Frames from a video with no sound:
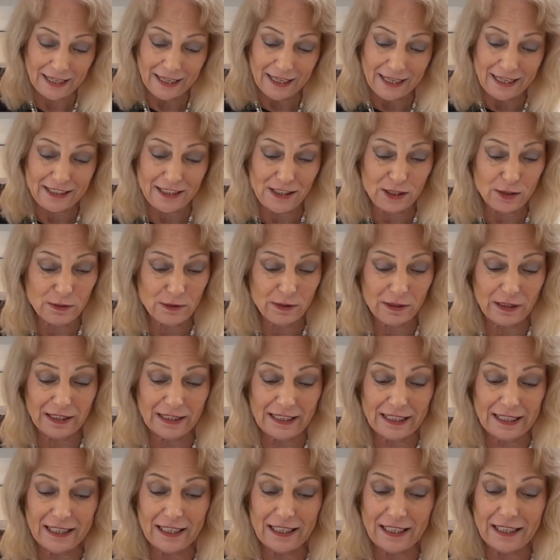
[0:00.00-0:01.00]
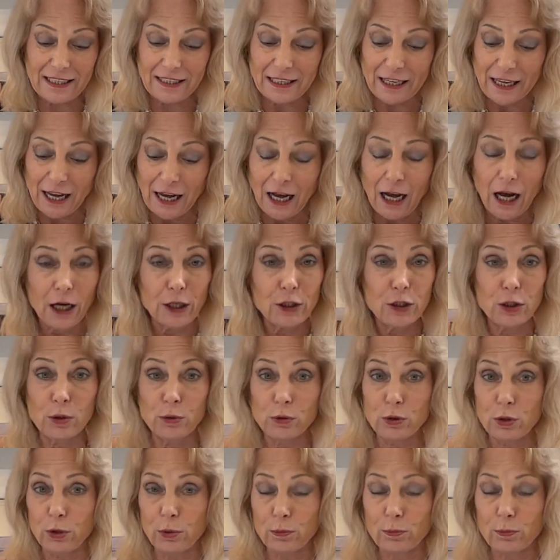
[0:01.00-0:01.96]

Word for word: It's leading uh, you to